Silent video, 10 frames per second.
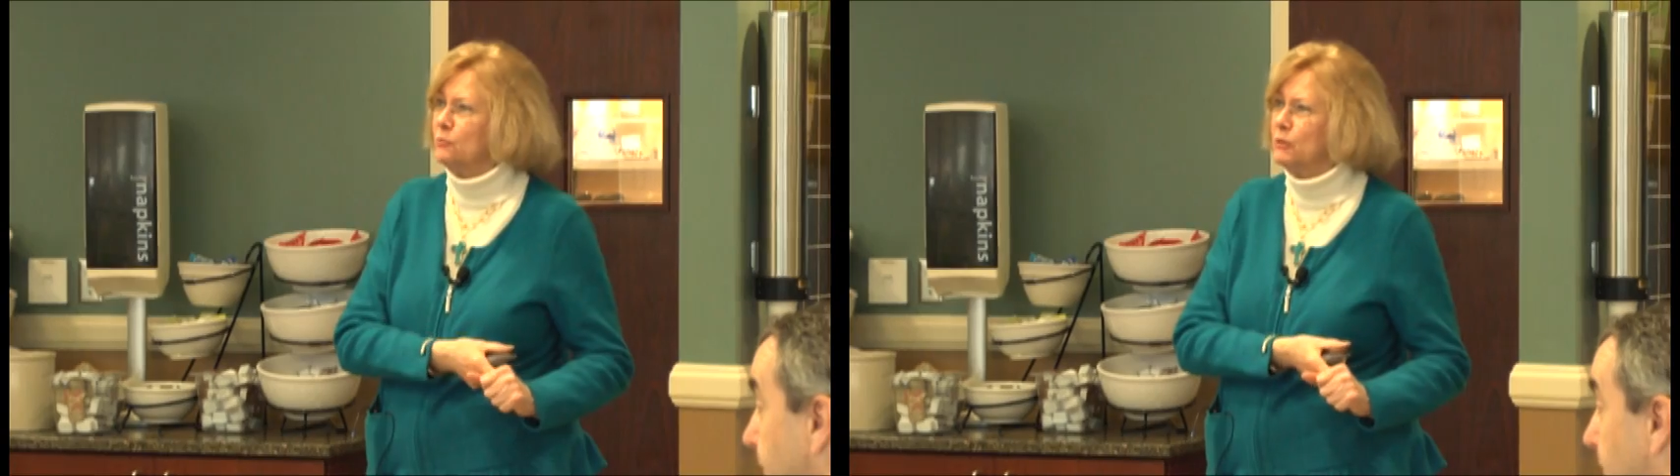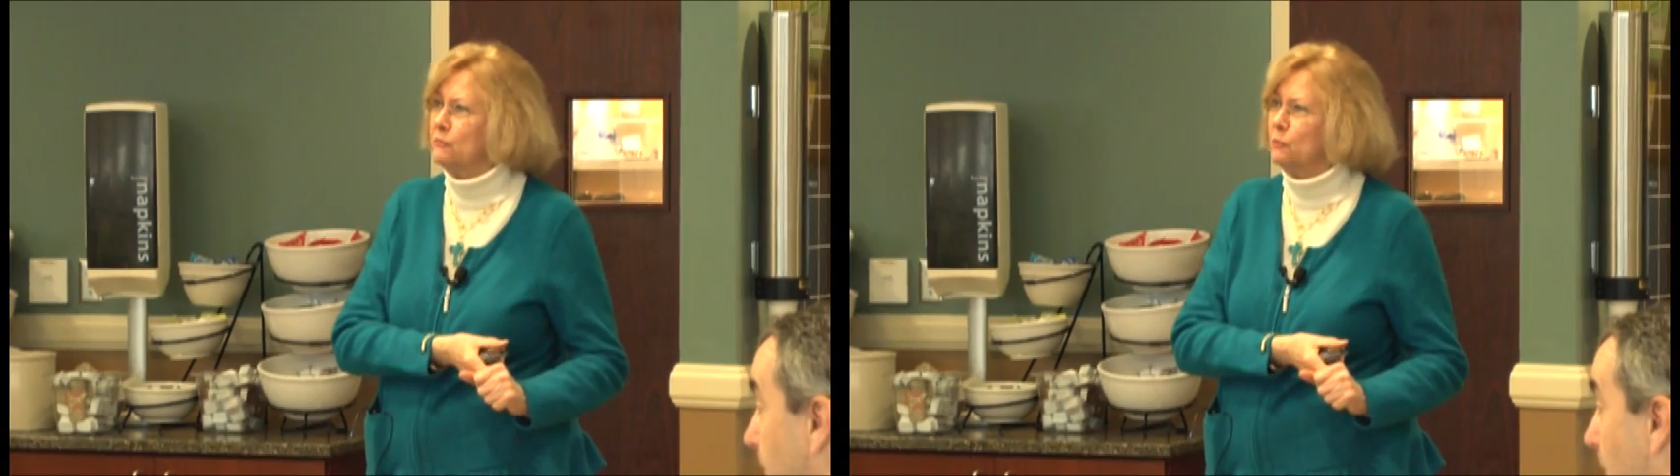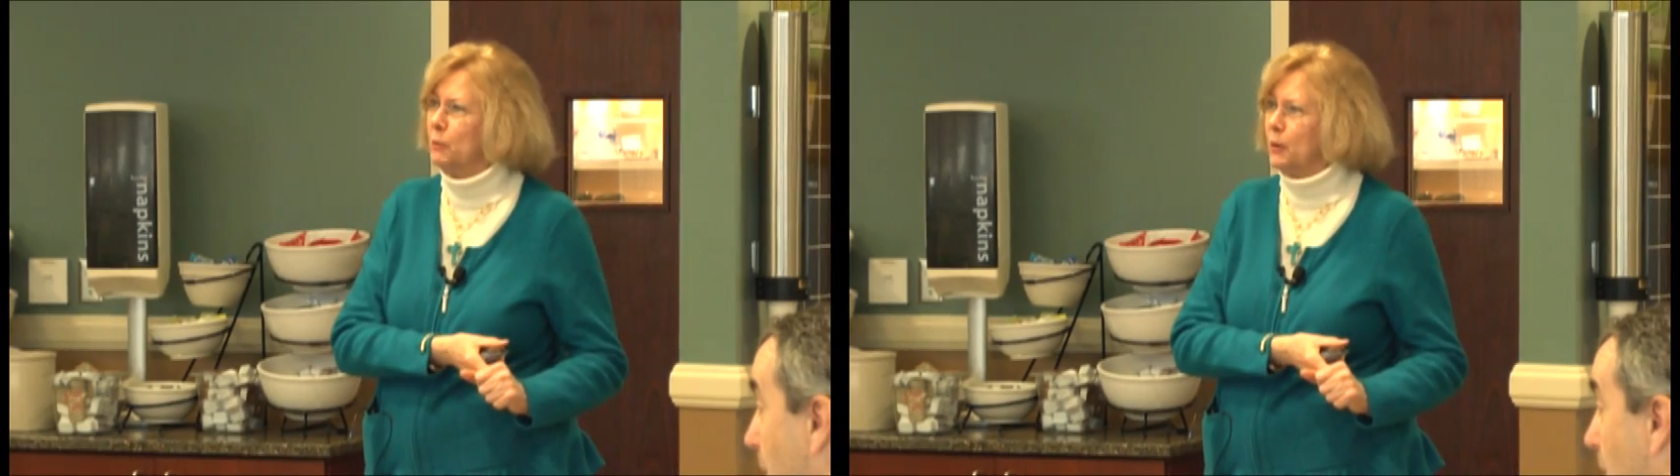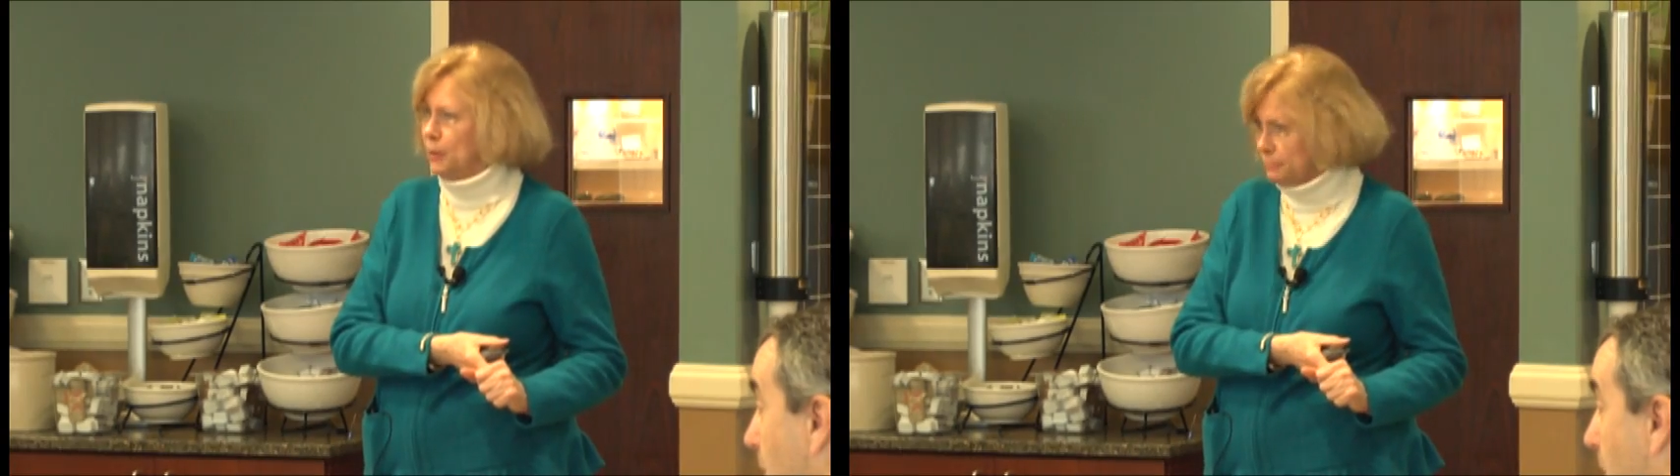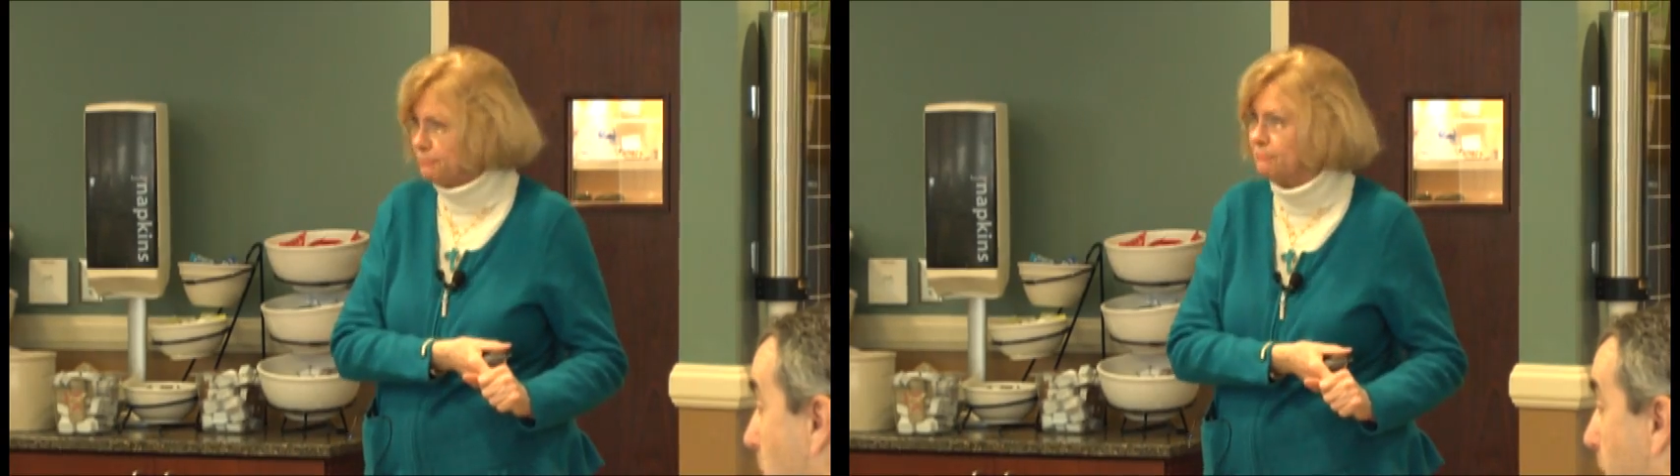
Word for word: the rearview mirror,